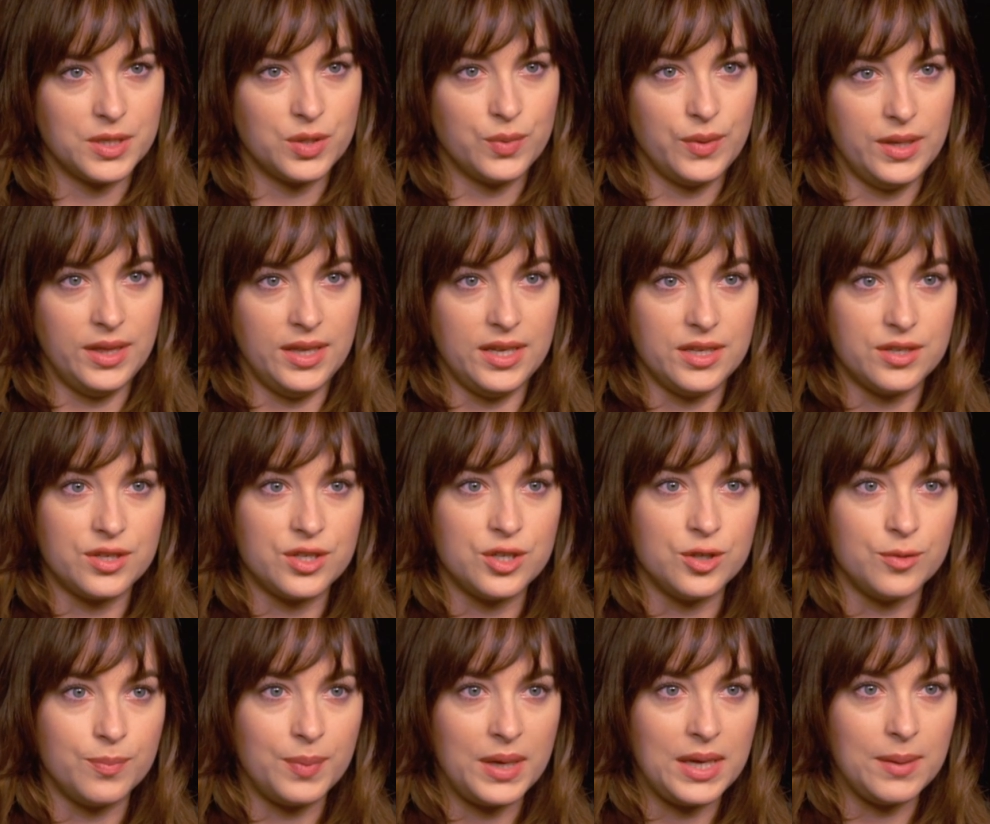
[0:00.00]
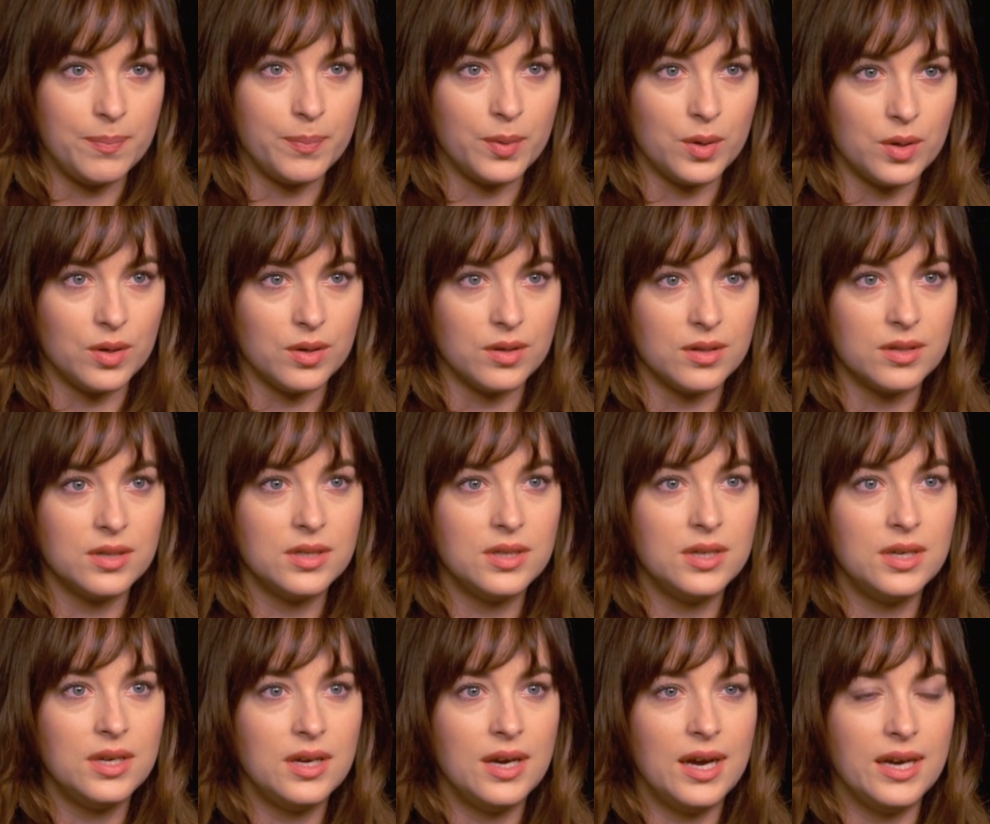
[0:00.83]
between these two people,
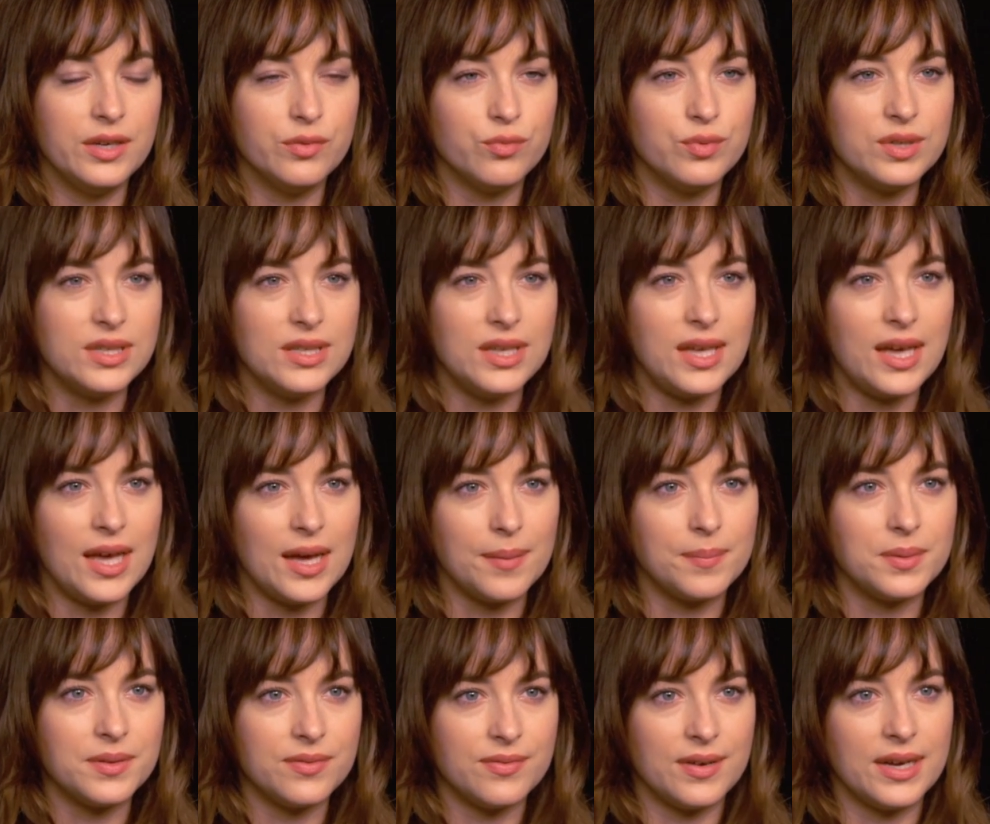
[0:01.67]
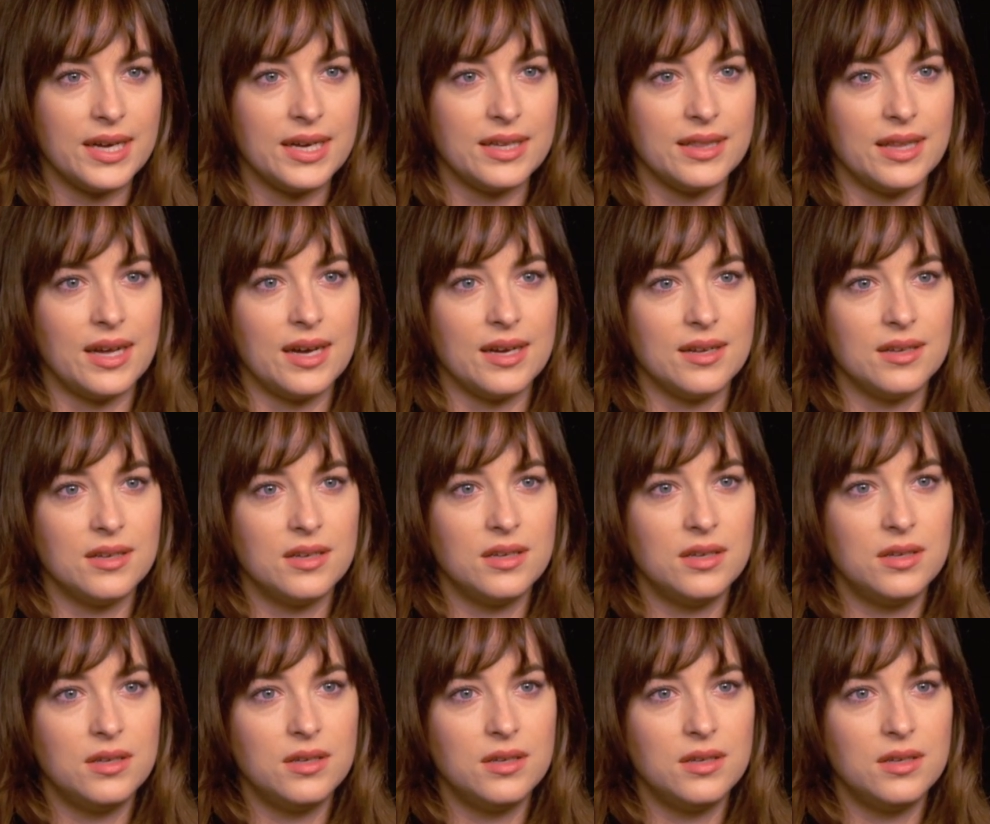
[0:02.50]
and really amplifying that.